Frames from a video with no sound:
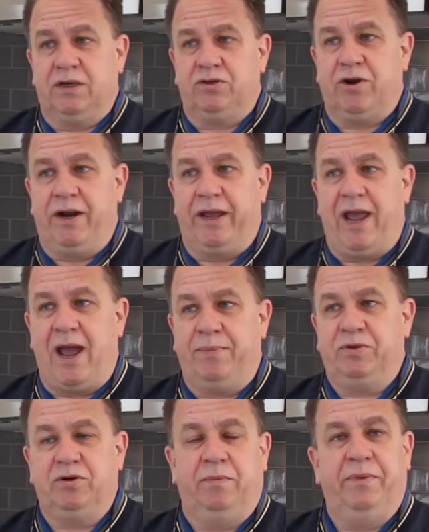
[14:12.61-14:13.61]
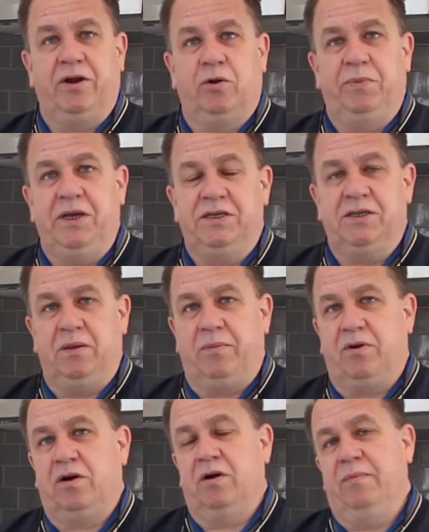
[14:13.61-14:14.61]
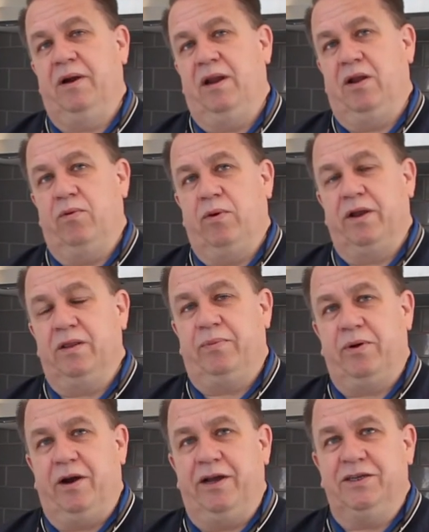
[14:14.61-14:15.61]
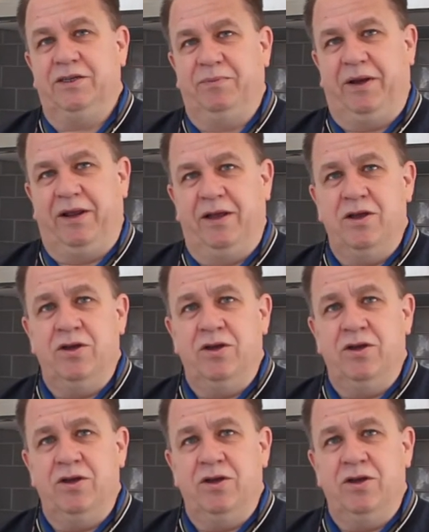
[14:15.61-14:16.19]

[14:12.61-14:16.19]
try to capture a bigger piece of the market by lowering the price and by